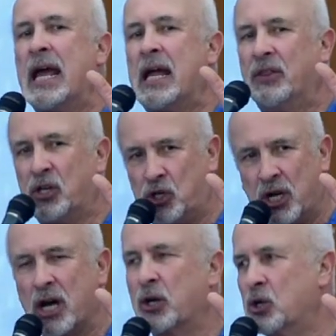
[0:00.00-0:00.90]
and this
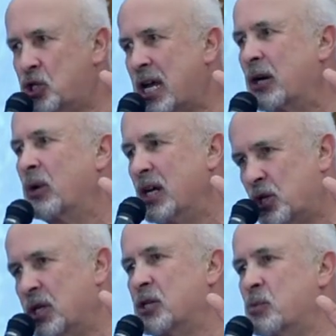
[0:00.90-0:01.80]
younger
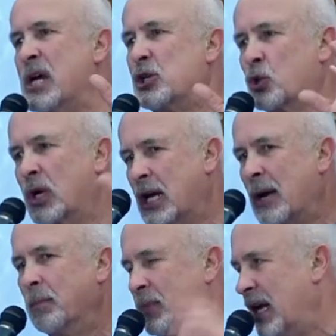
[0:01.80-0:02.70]
generation is measuring
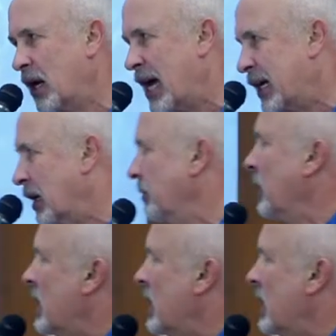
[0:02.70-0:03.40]
up and they like it.